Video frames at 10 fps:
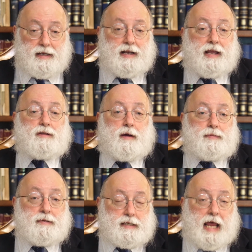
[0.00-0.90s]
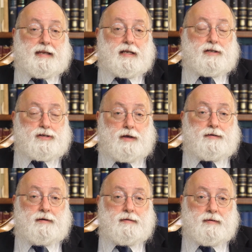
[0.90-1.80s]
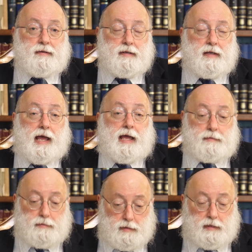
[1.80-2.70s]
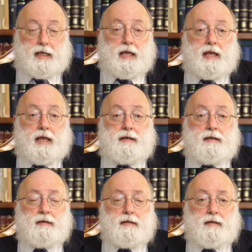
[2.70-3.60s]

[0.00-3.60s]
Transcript: can end up inciting each other and digging in,